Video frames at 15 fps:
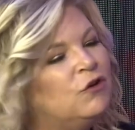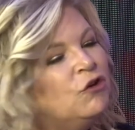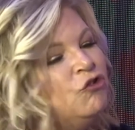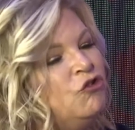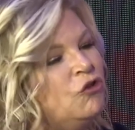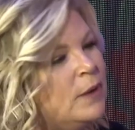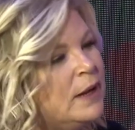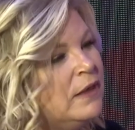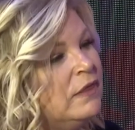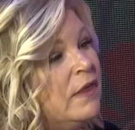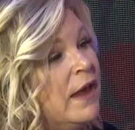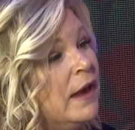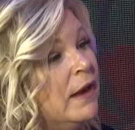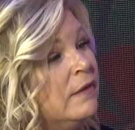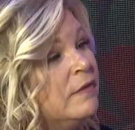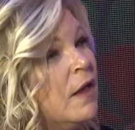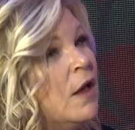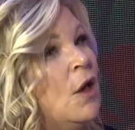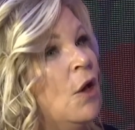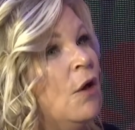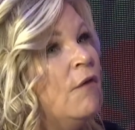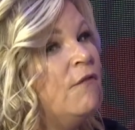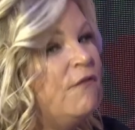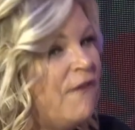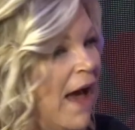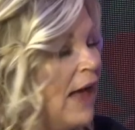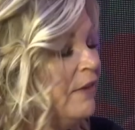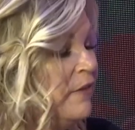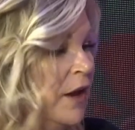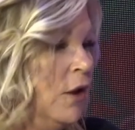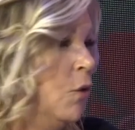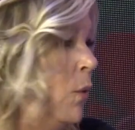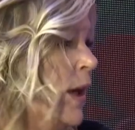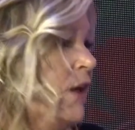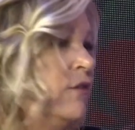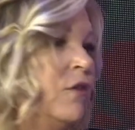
doing things fast and quick. So